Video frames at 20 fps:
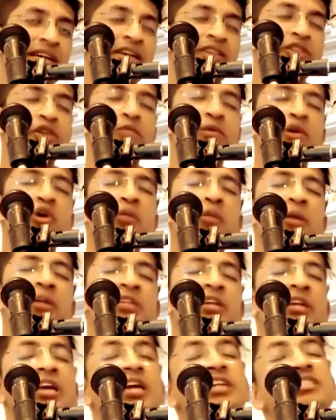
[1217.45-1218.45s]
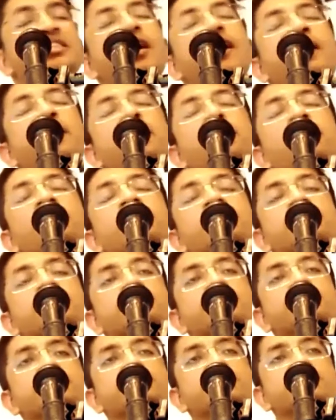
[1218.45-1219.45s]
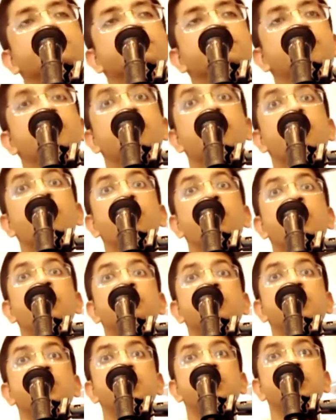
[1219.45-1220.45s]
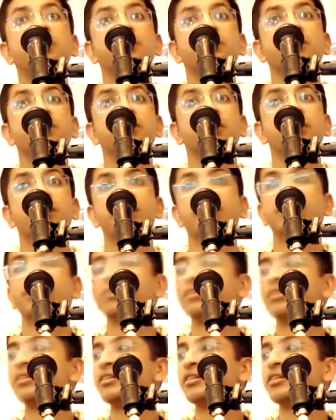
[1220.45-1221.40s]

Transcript: So Prabhupada said, yes, I know. And Prabhupada didn't say anything ahead.